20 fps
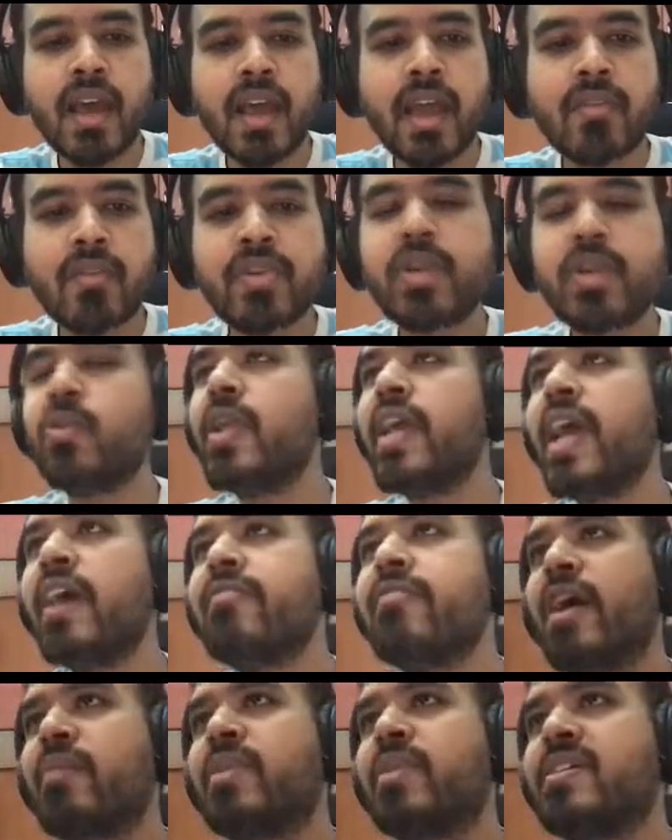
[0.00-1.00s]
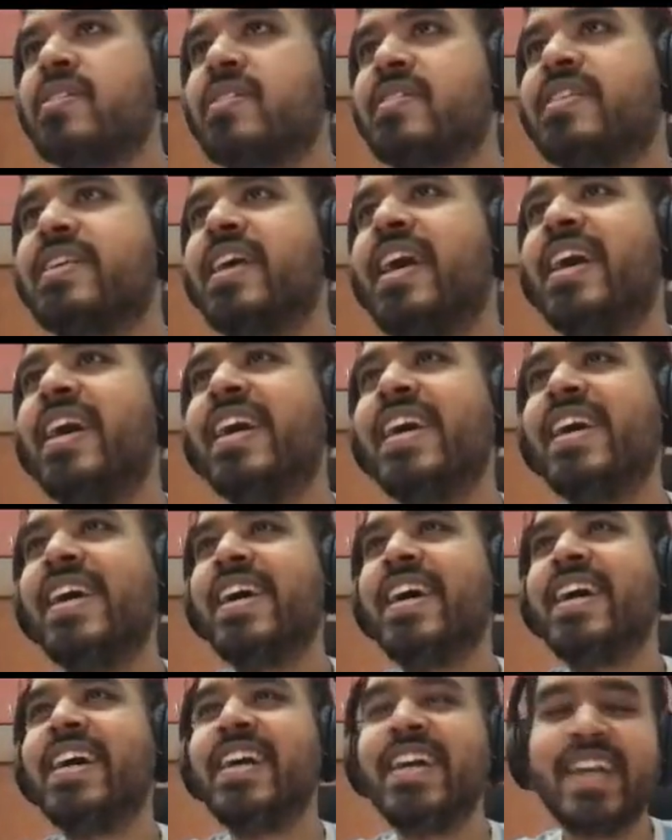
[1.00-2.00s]
We only have lambdas,
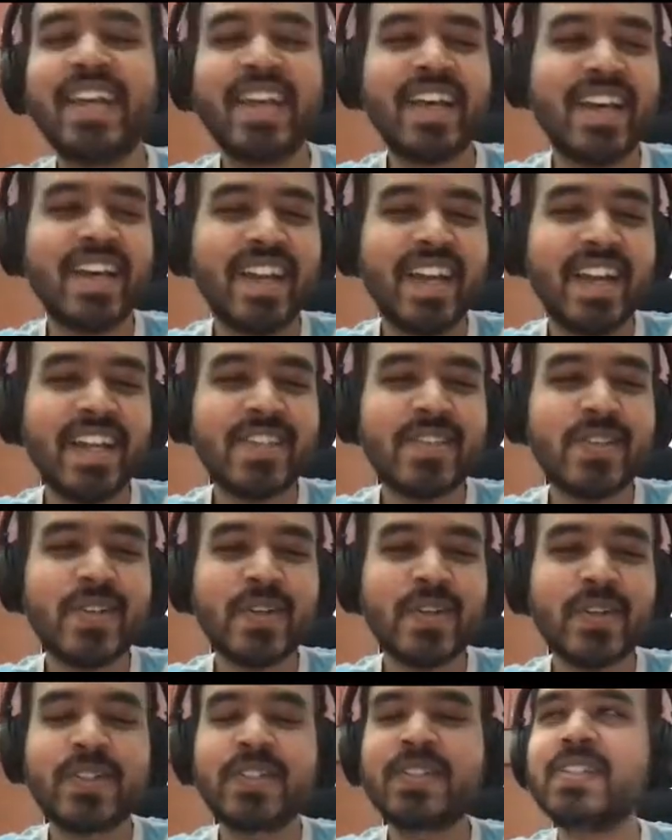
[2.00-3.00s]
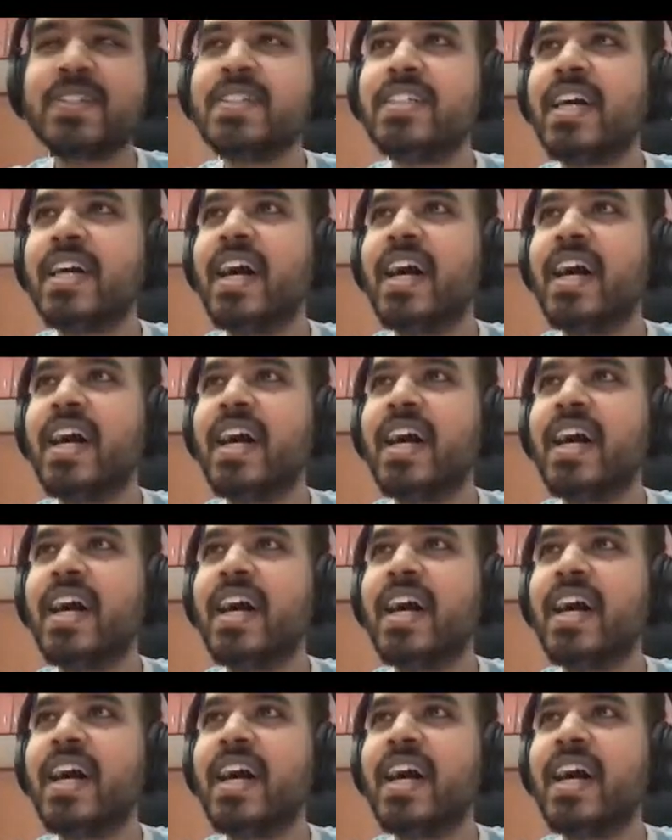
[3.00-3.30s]
right? So